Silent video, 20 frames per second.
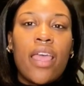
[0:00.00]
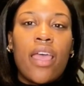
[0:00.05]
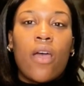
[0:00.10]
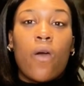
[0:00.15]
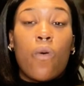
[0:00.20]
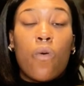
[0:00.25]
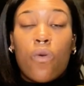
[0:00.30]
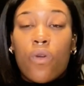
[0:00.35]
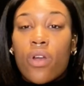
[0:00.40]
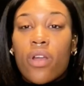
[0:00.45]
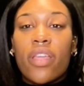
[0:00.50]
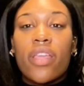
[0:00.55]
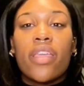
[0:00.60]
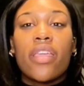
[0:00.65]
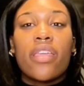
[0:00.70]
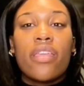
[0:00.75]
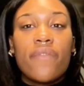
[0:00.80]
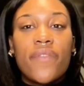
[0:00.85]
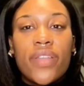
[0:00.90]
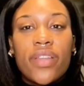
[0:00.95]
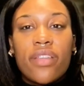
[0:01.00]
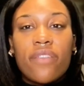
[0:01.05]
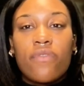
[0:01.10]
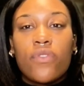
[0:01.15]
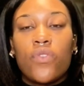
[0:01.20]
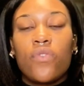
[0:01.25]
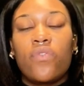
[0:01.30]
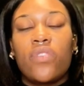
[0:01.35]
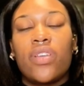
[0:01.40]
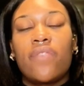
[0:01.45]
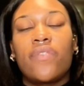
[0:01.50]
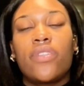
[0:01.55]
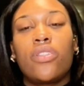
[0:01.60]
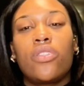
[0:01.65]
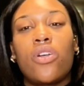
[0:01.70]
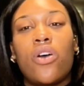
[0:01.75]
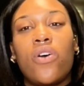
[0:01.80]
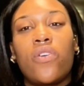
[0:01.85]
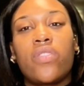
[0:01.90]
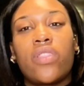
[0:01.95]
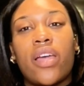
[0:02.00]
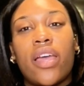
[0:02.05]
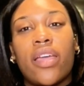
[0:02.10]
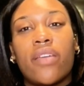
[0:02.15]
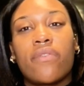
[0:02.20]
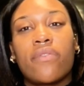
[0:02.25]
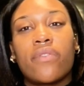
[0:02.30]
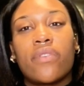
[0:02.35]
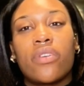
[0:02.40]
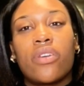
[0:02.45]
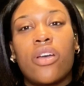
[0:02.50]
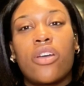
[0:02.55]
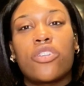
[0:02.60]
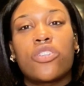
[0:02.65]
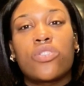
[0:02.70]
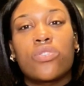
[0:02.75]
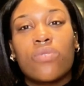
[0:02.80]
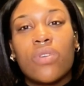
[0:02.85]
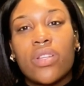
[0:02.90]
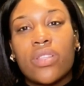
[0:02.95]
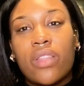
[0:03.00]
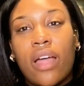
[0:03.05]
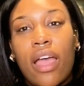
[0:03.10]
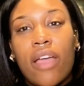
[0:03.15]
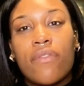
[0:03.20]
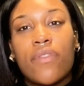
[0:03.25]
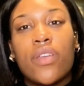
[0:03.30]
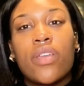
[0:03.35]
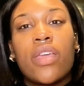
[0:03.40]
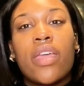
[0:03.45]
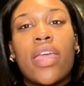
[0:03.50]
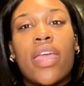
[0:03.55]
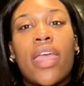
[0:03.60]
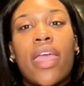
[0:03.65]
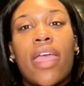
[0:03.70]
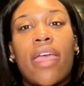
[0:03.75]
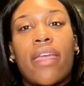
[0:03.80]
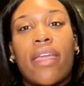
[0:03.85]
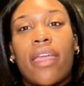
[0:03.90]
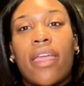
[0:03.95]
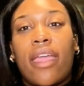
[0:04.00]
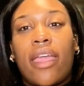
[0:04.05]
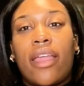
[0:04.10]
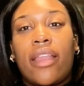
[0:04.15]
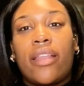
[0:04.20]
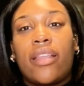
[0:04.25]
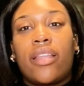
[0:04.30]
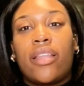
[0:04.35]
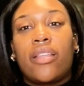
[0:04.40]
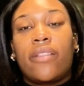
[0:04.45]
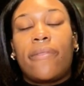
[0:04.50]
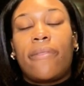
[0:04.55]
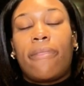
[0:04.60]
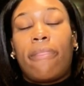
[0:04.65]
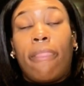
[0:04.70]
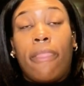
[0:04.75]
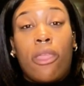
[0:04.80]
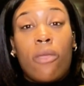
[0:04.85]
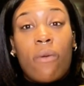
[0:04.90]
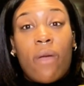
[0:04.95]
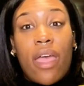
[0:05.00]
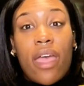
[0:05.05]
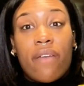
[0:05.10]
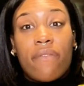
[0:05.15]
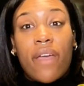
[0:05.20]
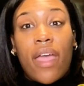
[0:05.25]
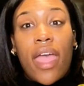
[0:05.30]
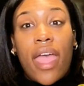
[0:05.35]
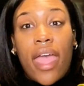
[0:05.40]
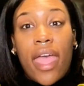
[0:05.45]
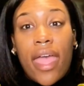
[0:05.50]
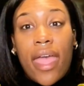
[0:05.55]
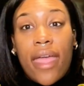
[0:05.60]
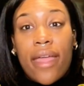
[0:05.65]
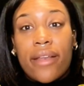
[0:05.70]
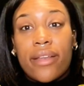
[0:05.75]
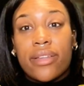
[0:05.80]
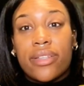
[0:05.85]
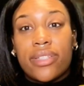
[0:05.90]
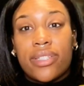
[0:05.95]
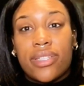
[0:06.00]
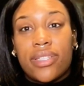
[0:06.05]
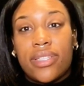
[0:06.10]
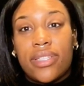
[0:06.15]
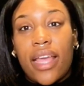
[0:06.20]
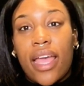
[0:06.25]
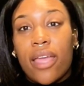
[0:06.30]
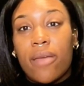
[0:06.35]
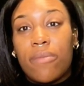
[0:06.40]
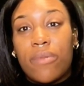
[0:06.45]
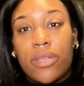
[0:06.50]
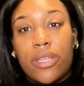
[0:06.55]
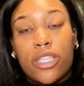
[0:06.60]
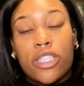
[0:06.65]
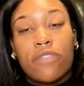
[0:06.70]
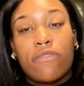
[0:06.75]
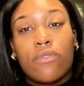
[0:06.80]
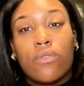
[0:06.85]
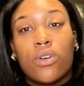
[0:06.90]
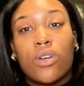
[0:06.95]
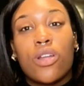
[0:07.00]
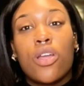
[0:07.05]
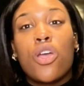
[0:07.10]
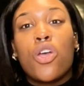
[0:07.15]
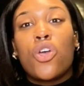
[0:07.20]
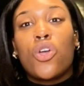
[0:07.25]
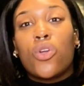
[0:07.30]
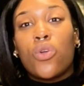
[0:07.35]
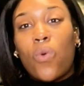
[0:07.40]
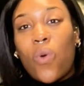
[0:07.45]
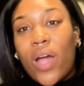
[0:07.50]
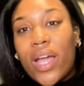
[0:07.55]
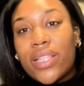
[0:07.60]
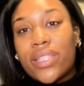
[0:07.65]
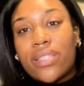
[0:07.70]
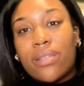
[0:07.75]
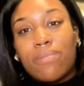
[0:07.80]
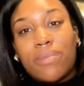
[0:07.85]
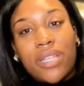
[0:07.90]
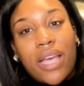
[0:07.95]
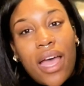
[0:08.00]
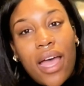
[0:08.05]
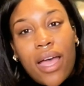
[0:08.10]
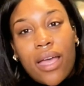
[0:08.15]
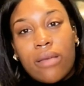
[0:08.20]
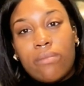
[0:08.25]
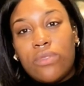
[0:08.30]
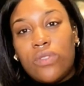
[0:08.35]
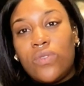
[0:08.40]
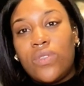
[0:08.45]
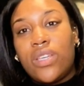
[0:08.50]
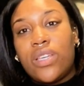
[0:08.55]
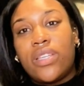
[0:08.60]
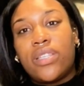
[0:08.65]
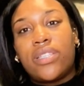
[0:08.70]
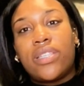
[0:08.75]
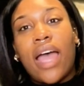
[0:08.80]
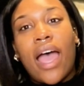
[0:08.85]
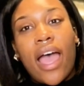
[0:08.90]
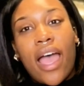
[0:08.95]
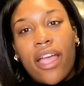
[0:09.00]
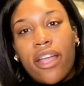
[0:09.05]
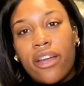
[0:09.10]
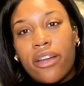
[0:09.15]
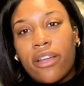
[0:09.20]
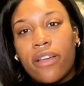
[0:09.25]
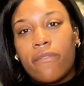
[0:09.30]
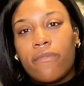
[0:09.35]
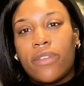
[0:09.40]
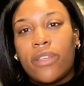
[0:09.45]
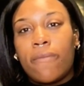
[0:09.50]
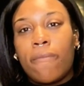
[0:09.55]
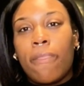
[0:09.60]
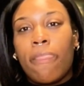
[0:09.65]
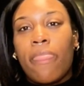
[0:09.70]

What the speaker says: Or even if you've lived a short life, and you have had diabetes for quite some time. You get tired of it.